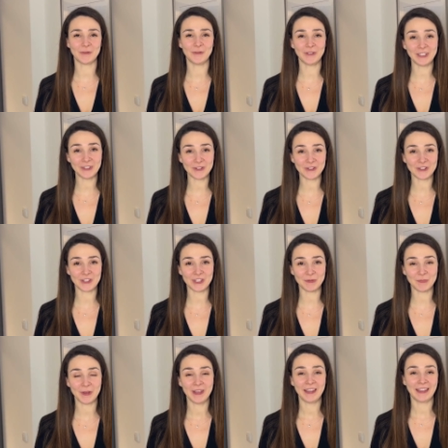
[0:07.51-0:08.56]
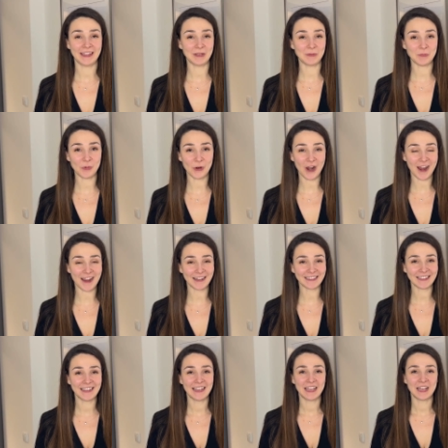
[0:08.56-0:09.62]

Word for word: of leadership in Prague